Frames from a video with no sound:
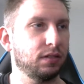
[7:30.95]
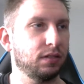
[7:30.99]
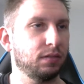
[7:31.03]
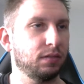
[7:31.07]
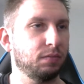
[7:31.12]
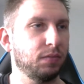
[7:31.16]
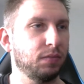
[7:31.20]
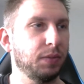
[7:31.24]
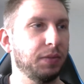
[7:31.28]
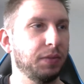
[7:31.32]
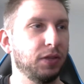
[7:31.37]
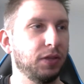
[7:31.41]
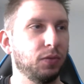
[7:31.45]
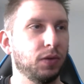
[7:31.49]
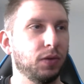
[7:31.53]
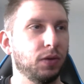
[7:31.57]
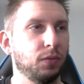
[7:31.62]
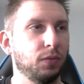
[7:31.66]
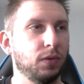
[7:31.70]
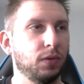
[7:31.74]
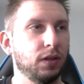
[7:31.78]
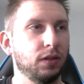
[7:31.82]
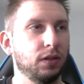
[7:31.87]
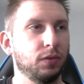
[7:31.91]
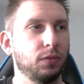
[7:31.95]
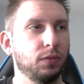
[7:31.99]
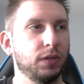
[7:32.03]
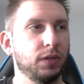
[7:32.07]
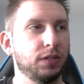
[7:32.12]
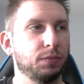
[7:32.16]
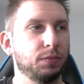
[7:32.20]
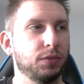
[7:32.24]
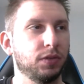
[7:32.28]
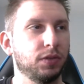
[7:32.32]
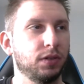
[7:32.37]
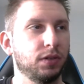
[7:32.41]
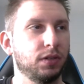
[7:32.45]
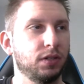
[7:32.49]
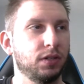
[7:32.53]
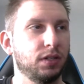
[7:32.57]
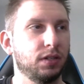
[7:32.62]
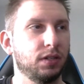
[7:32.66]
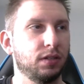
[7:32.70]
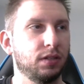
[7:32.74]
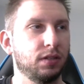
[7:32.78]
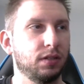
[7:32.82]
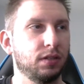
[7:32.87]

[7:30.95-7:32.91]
maybe the one one of the whispers